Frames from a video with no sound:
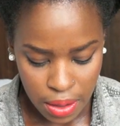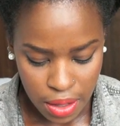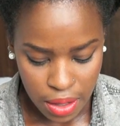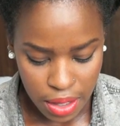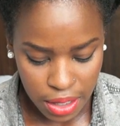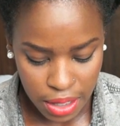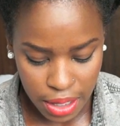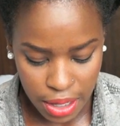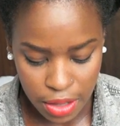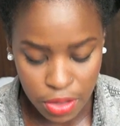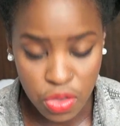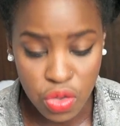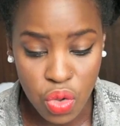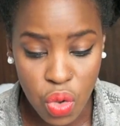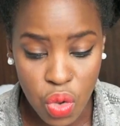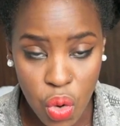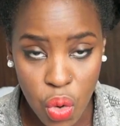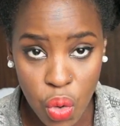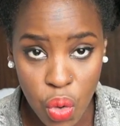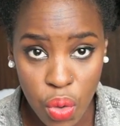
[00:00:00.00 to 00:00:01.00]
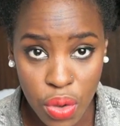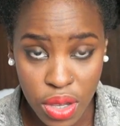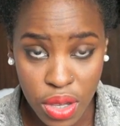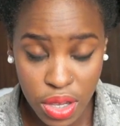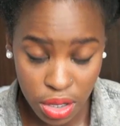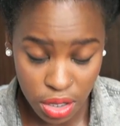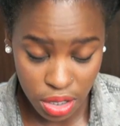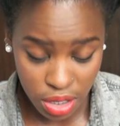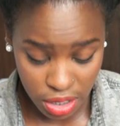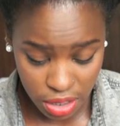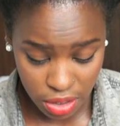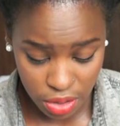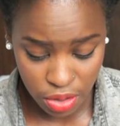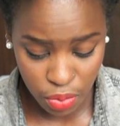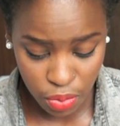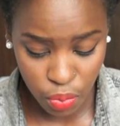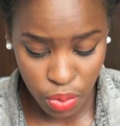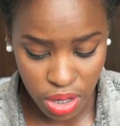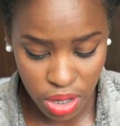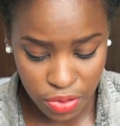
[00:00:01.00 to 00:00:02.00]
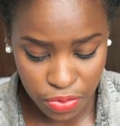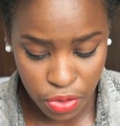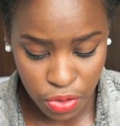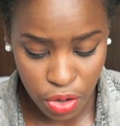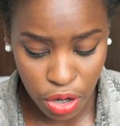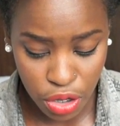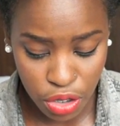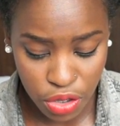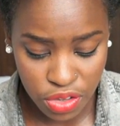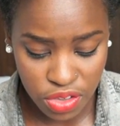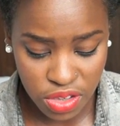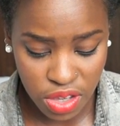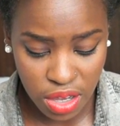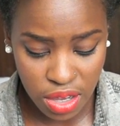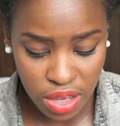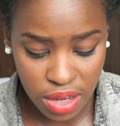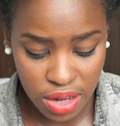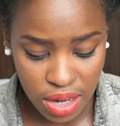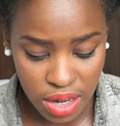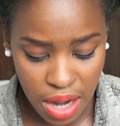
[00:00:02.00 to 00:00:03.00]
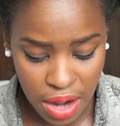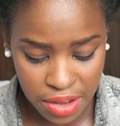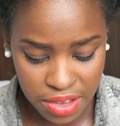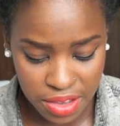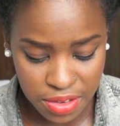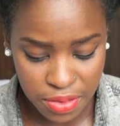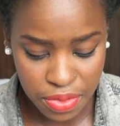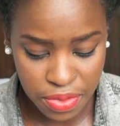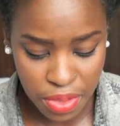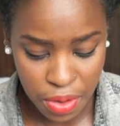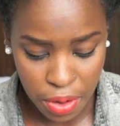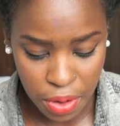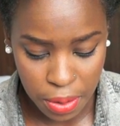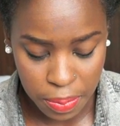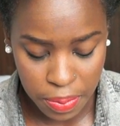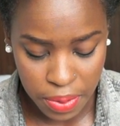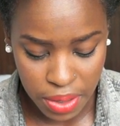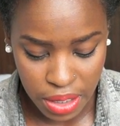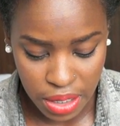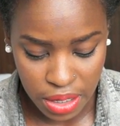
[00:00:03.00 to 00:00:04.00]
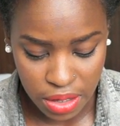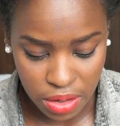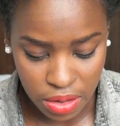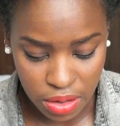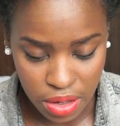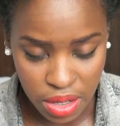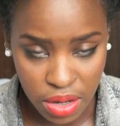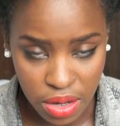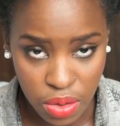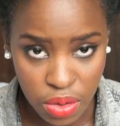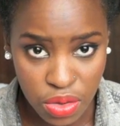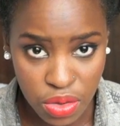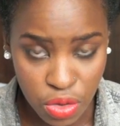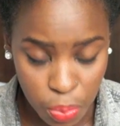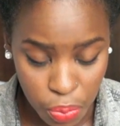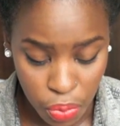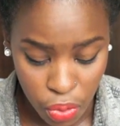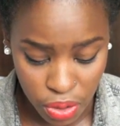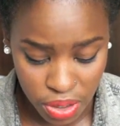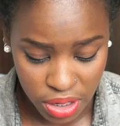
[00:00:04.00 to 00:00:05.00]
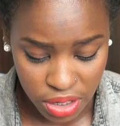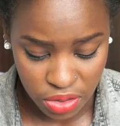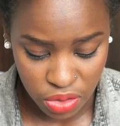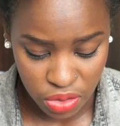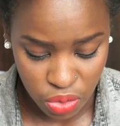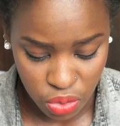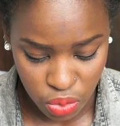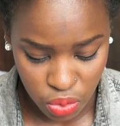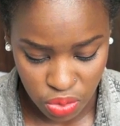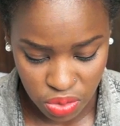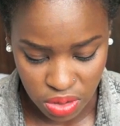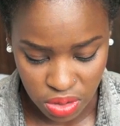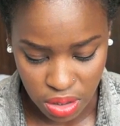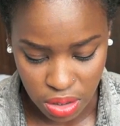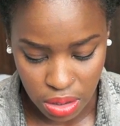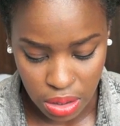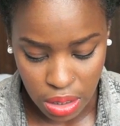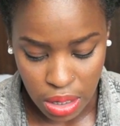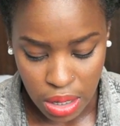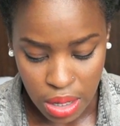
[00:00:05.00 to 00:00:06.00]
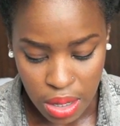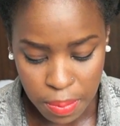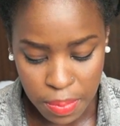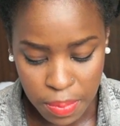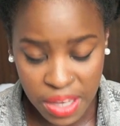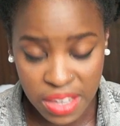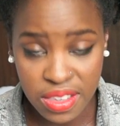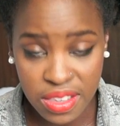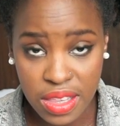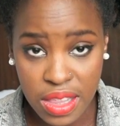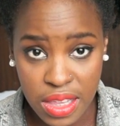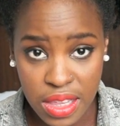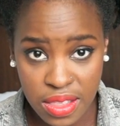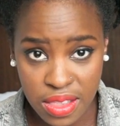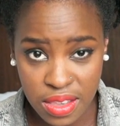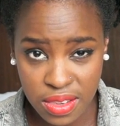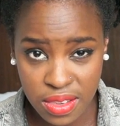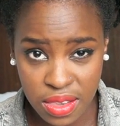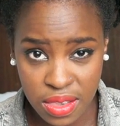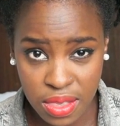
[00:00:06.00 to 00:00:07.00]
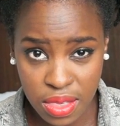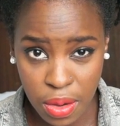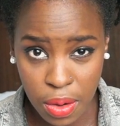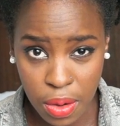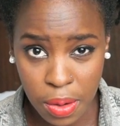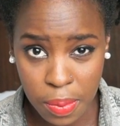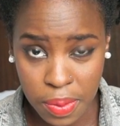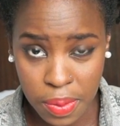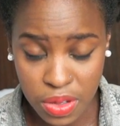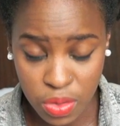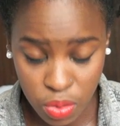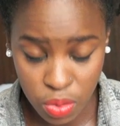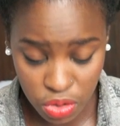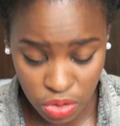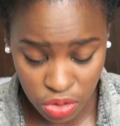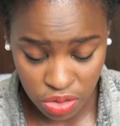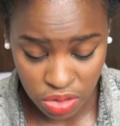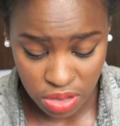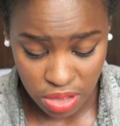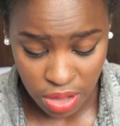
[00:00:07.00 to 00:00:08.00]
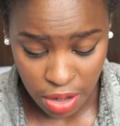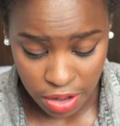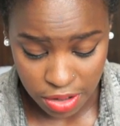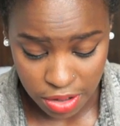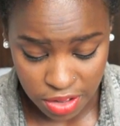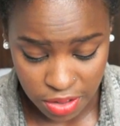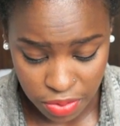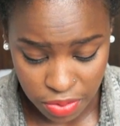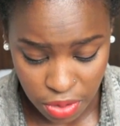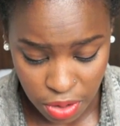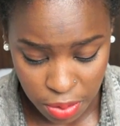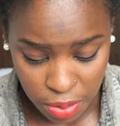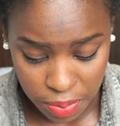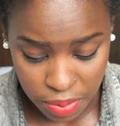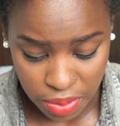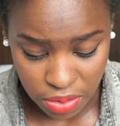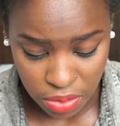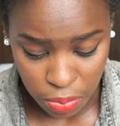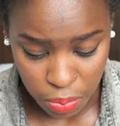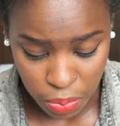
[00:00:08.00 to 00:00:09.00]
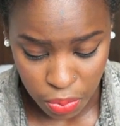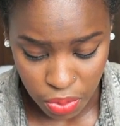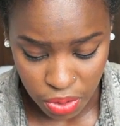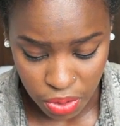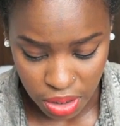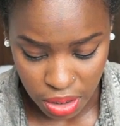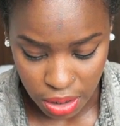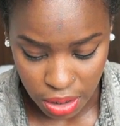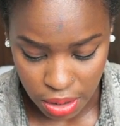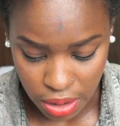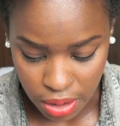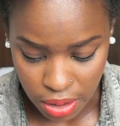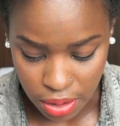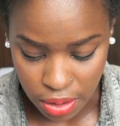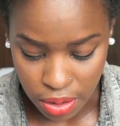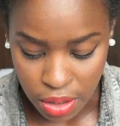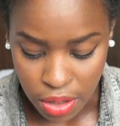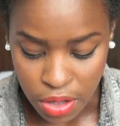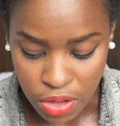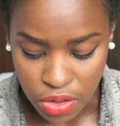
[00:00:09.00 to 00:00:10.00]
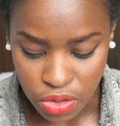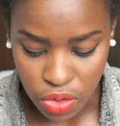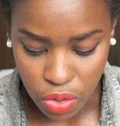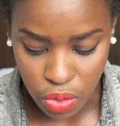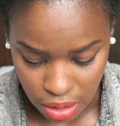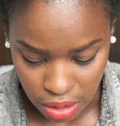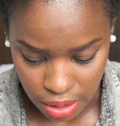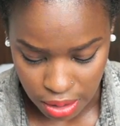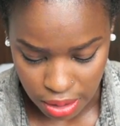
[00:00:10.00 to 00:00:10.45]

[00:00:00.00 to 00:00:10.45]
Okay, so if you're using narrative therapy in supporting Susan, basically this therapist was using narrative therapy in supporting her. So